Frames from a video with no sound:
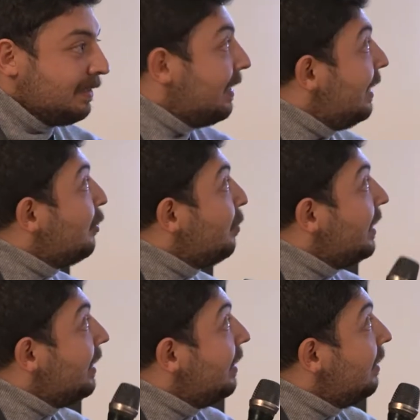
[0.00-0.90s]
Great to be
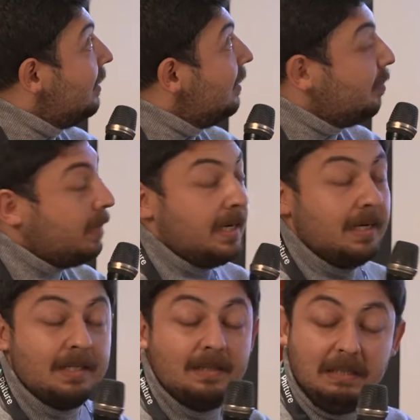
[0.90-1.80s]
here in
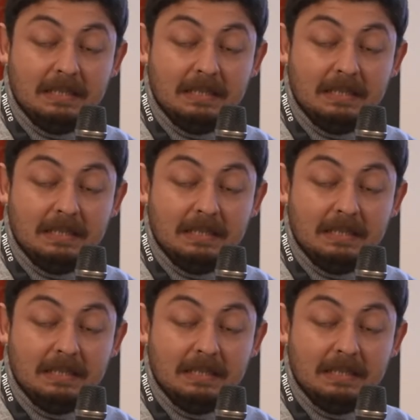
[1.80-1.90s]
Berlin